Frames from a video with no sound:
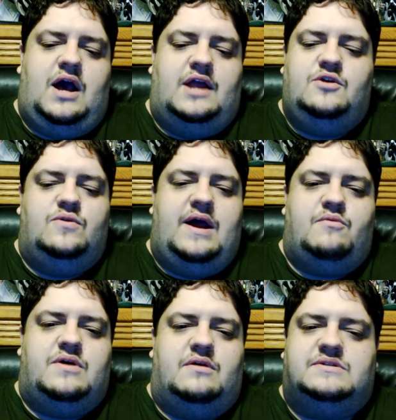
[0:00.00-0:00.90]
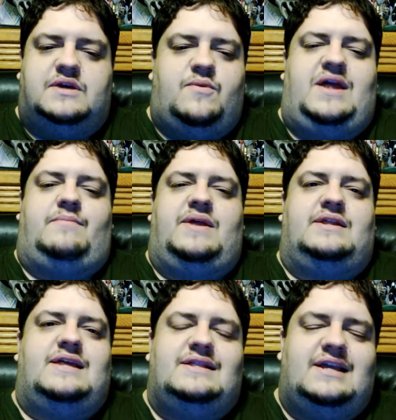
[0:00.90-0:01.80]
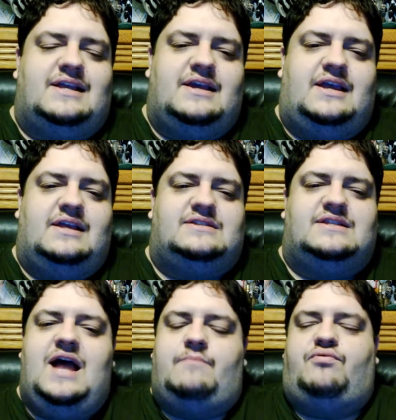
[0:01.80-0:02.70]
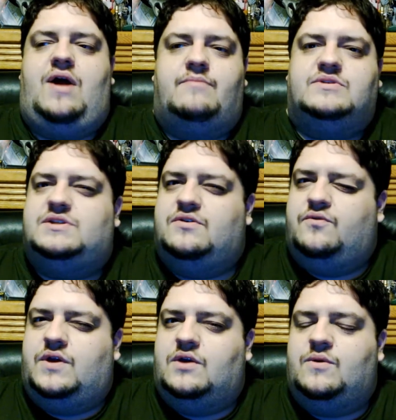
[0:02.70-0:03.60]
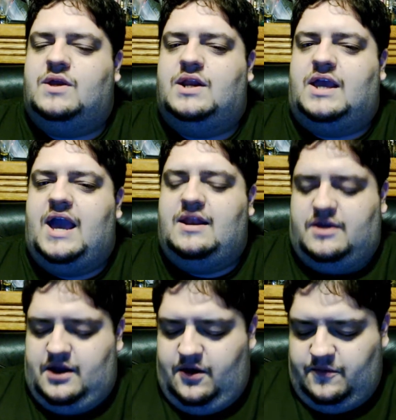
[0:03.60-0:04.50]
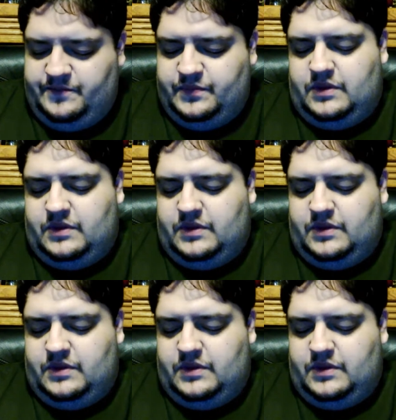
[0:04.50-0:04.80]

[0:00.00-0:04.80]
I knew that I was like, wait a minute, that, it's not promising reunion again, you know.